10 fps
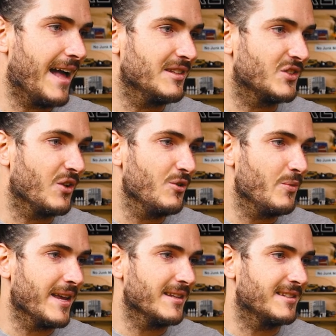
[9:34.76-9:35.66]
And so
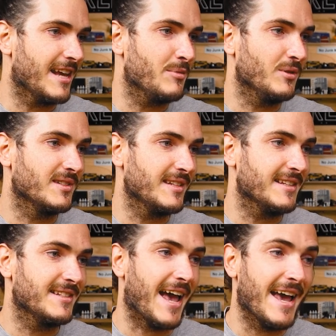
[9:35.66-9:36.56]
we can sample
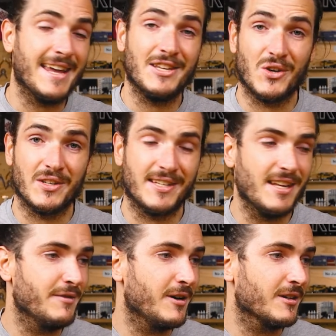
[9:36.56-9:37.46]
sensor
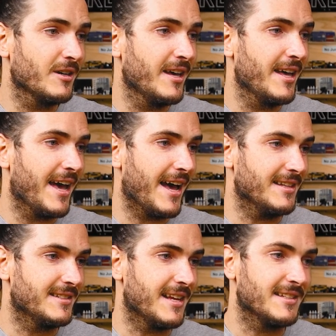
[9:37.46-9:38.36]
A.tvoc
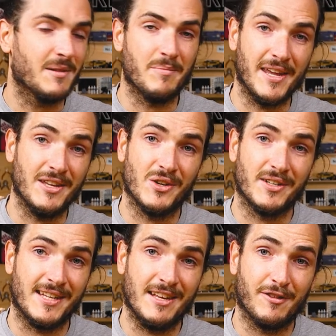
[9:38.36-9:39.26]
and sensor
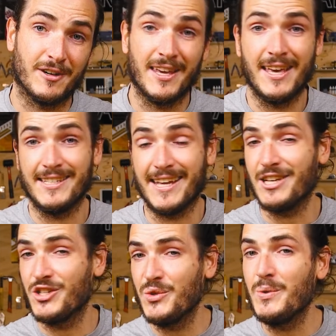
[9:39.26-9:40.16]
B.tvoc to
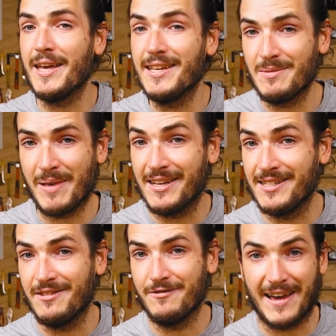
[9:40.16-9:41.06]
get two
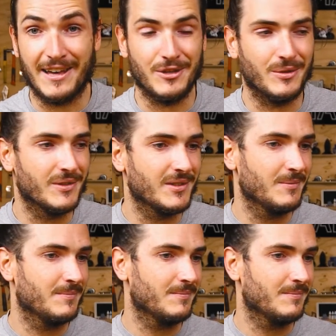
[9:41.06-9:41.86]
independent values.